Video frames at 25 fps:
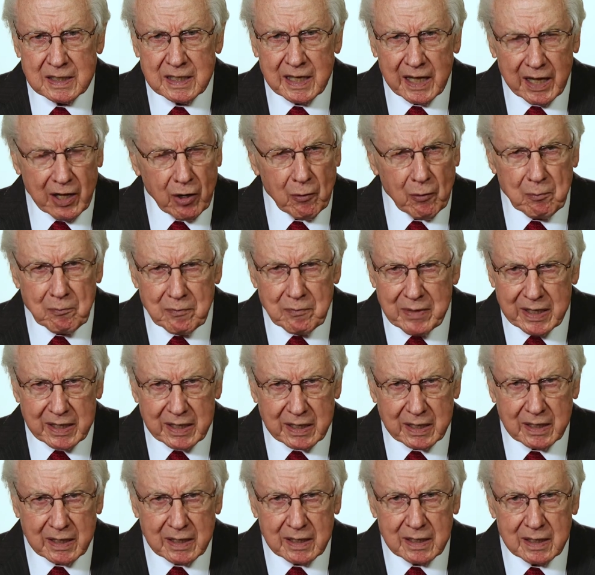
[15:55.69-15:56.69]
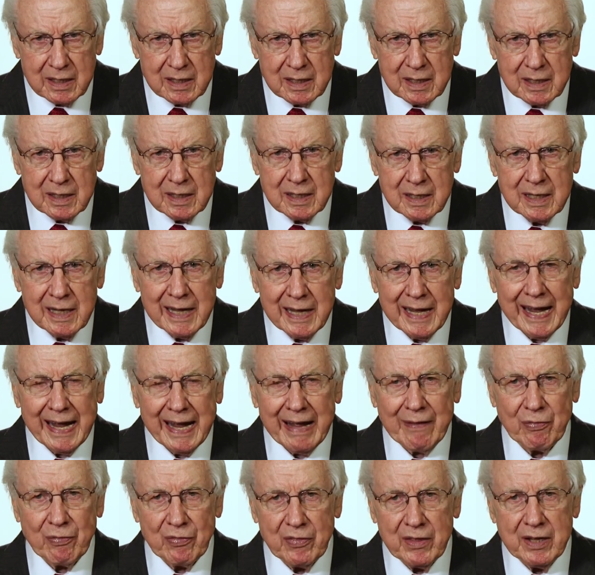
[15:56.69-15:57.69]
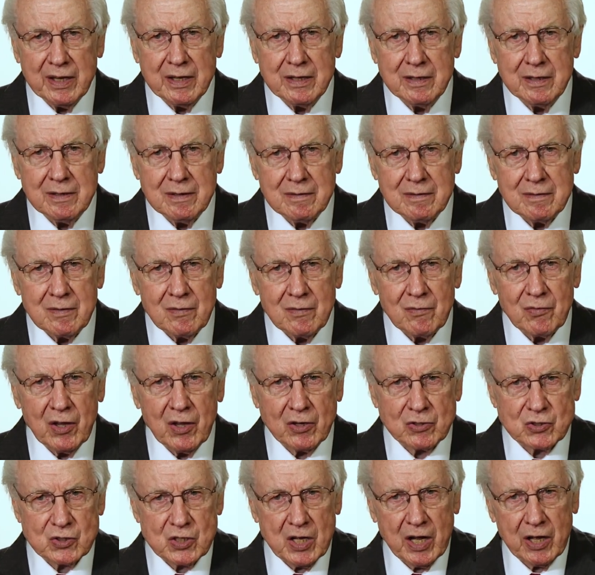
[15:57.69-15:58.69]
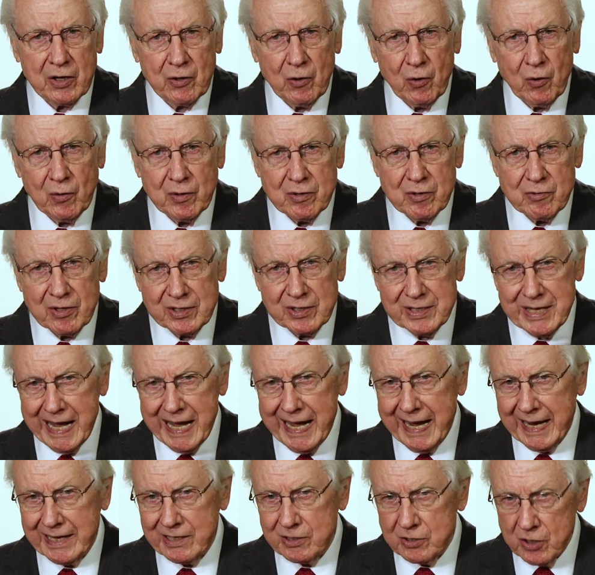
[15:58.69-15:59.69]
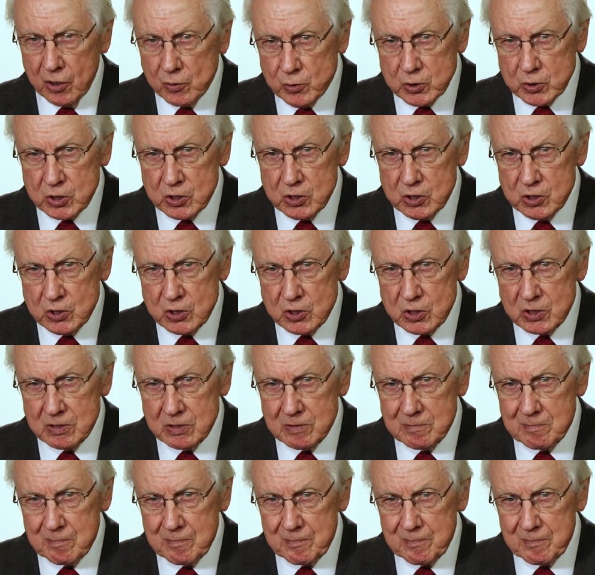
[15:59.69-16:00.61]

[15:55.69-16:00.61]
Help me. And then there's not only the diagnosis,